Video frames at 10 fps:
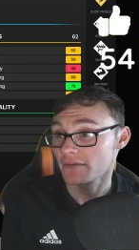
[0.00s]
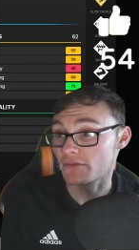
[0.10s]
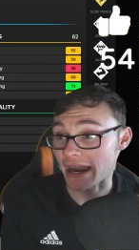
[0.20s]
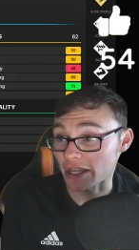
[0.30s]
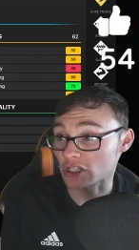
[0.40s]

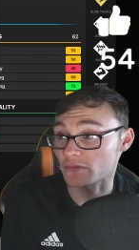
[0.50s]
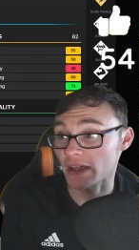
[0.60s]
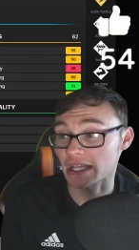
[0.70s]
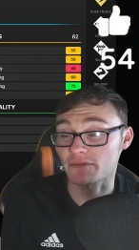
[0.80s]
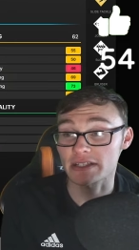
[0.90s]
Very good
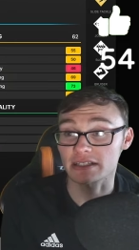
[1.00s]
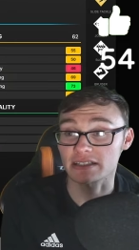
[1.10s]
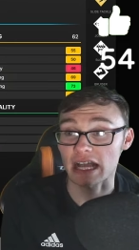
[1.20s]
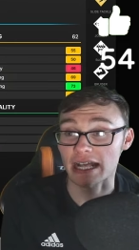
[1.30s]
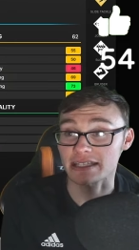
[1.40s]
defending and physical
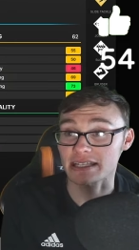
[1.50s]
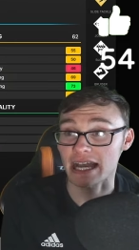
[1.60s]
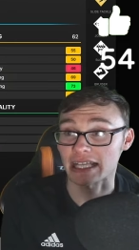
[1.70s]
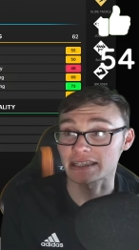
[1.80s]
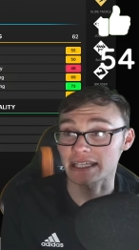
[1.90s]
stats,
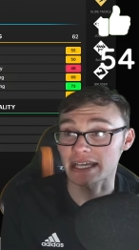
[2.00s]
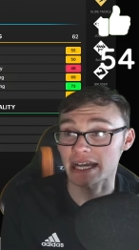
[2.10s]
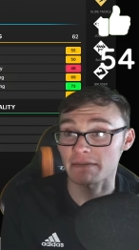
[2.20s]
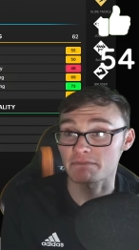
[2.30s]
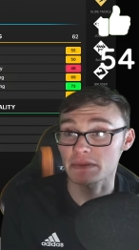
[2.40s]
and
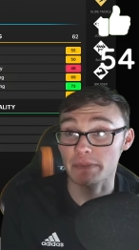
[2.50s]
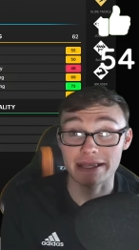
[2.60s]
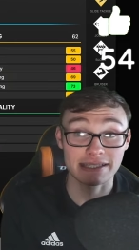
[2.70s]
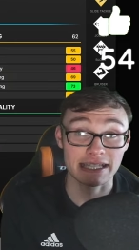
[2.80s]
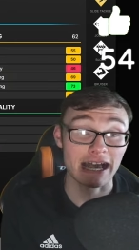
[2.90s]
the
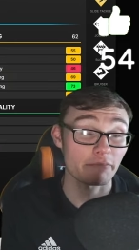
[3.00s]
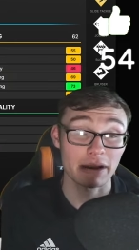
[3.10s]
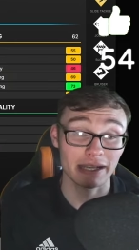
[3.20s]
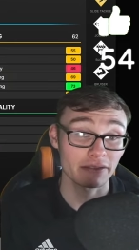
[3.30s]
piece isn't half bad